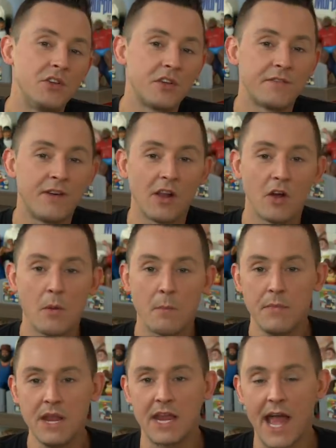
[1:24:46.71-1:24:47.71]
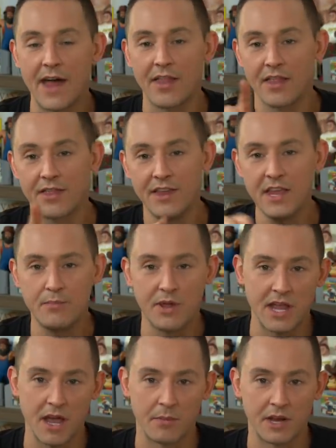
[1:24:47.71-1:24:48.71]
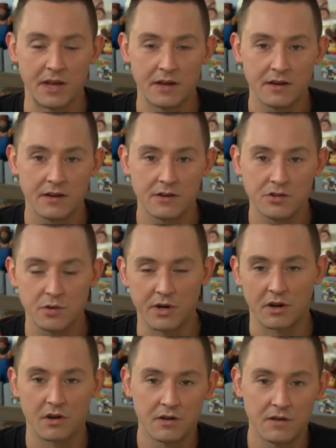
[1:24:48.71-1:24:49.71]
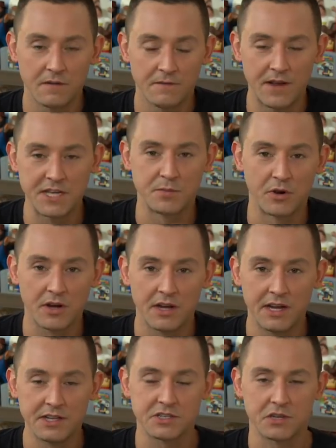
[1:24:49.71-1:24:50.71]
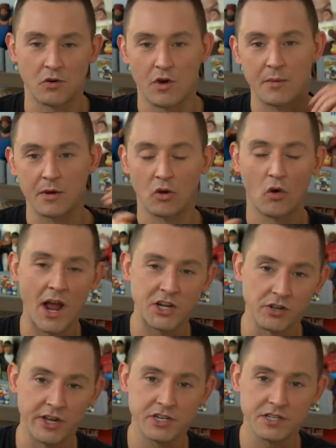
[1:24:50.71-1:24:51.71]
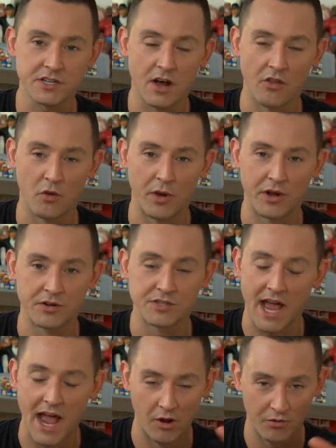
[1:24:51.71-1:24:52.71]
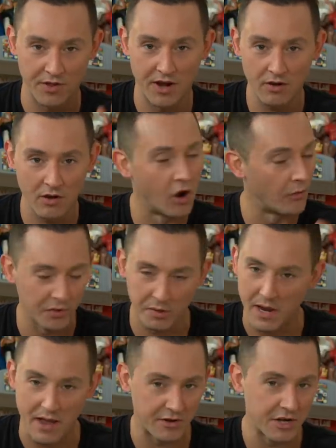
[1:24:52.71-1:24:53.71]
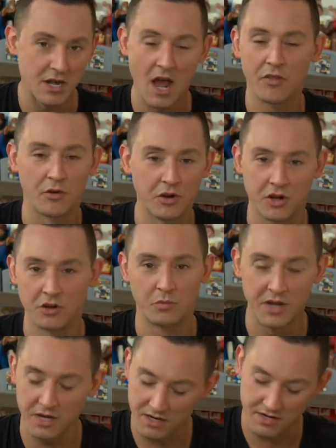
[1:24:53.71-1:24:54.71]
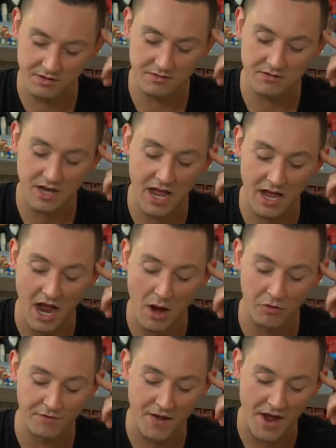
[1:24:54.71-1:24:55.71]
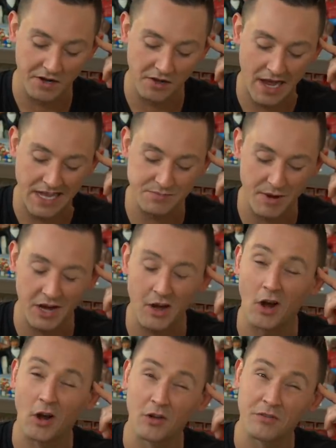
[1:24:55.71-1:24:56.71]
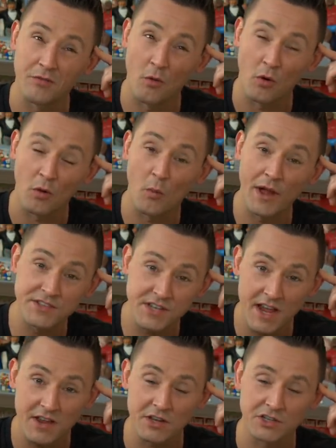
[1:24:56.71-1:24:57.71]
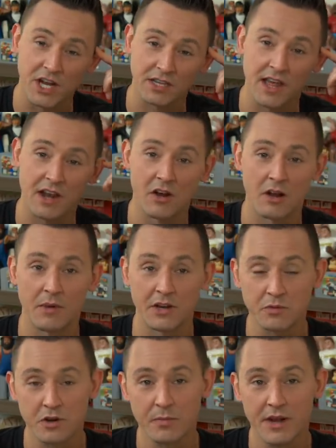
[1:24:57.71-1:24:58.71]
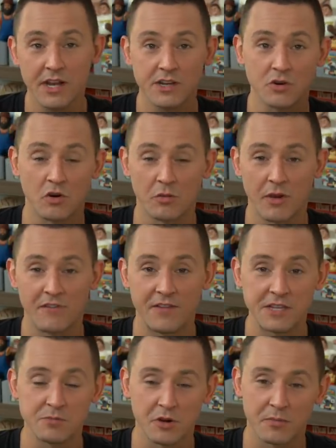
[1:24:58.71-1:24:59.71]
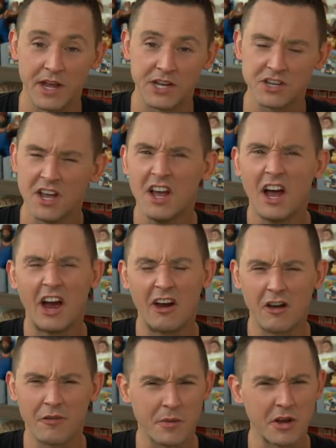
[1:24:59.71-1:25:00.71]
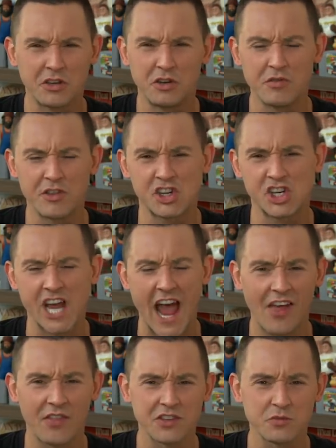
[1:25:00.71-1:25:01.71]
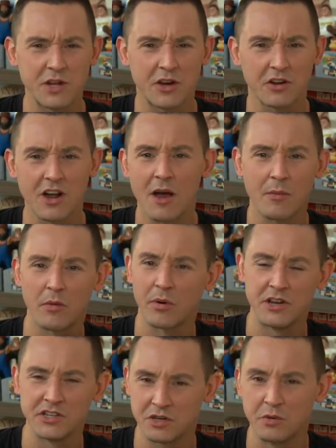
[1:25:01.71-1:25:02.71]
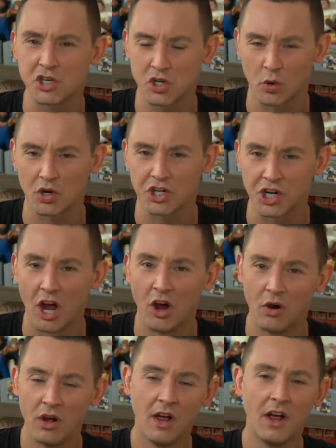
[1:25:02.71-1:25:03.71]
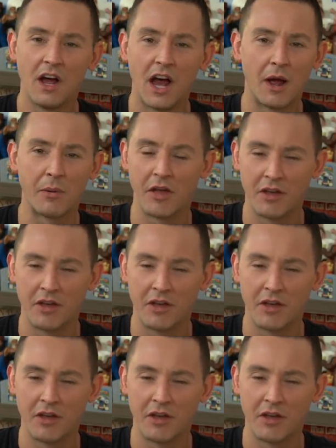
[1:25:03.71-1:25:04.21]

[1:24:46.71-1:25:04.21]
You can follow me at the P M E. Twitter, Facebook, Instagram. Congratulations to all the winners out there. Hopefully we have another good week, and uh, I will finalize my card for Wednesday. You can check that out on my Twitter page or my Facebook page. I don't know if I'm going to do the chat this week or not, but I'll probably just do a short show, uh, probably